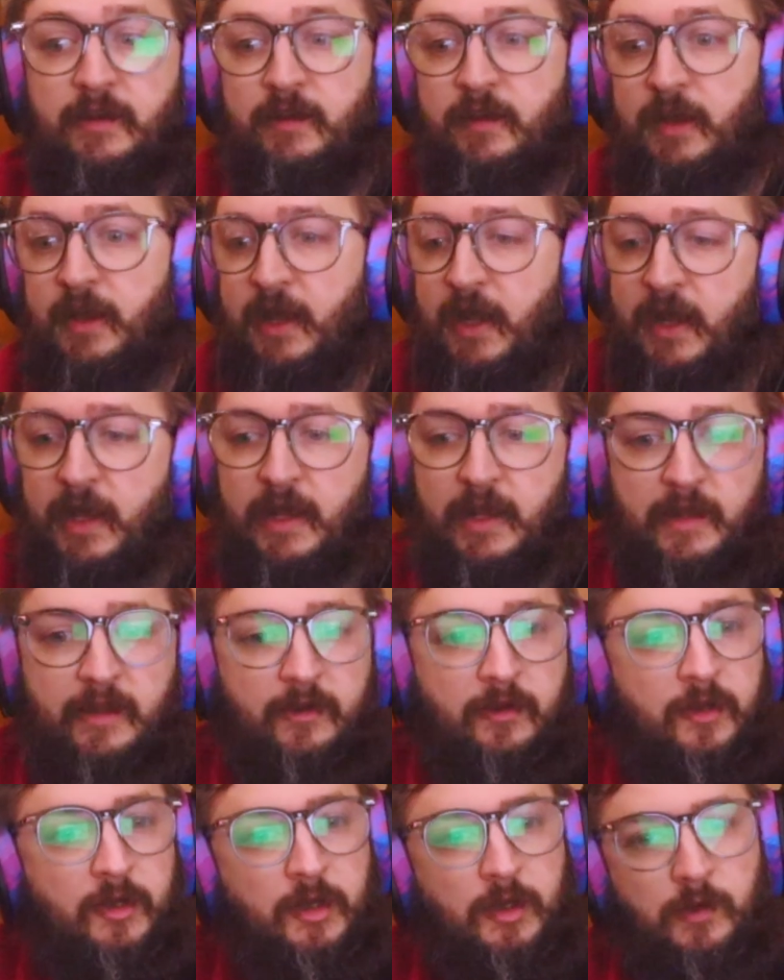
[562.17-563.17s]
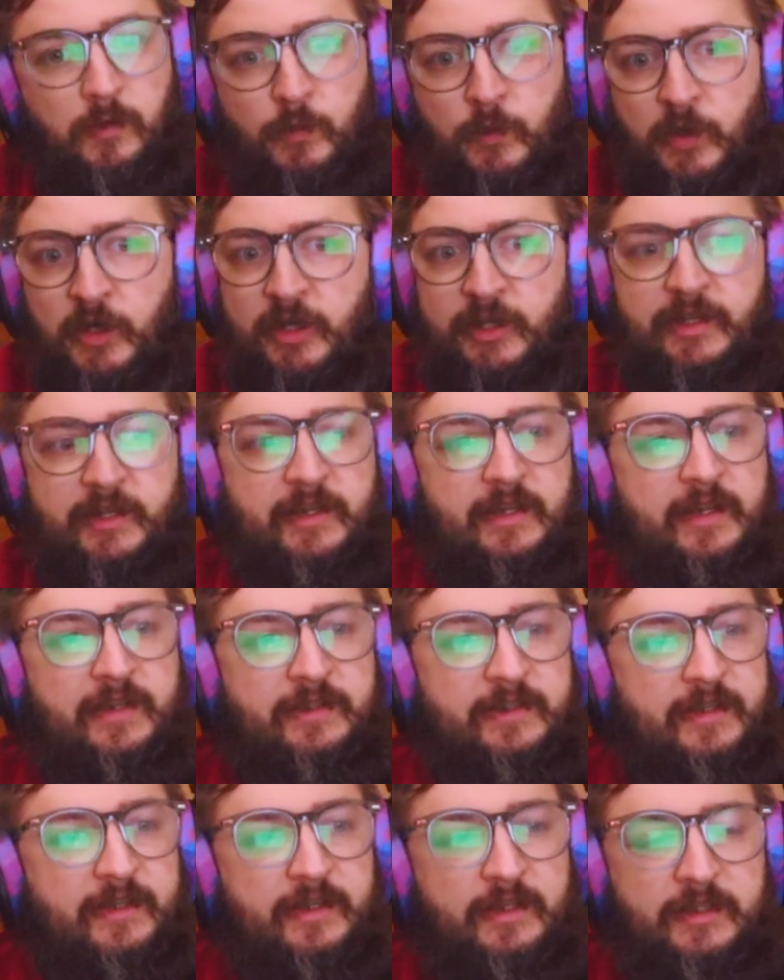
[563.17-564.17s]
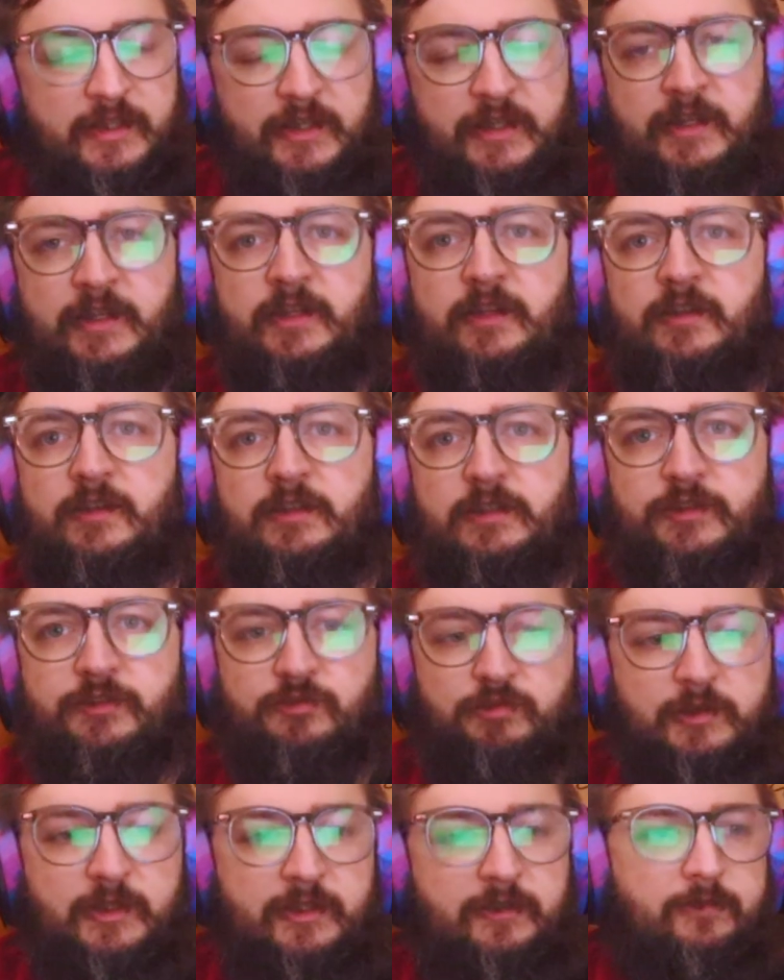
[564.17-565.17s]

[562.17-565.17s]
and 1 E and E, 3.